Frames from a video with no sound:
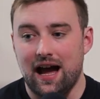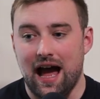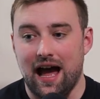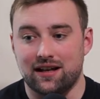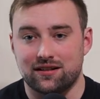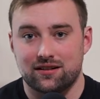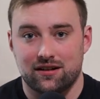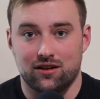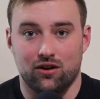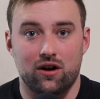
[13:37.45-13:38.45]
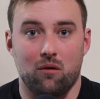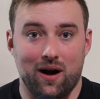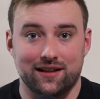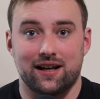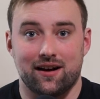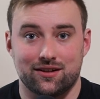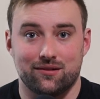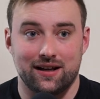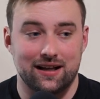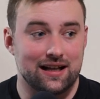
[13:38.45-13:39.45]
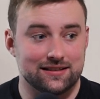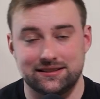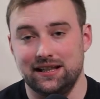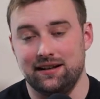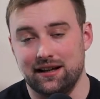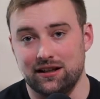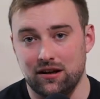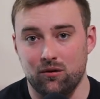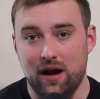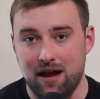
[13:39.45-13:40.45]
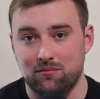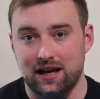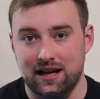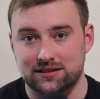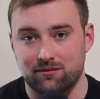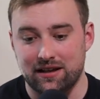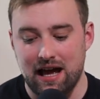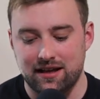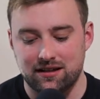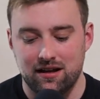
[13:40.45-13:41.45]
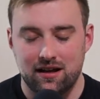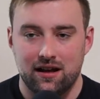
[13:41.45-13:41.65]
and look at what they're doing and see can you emulate some of that.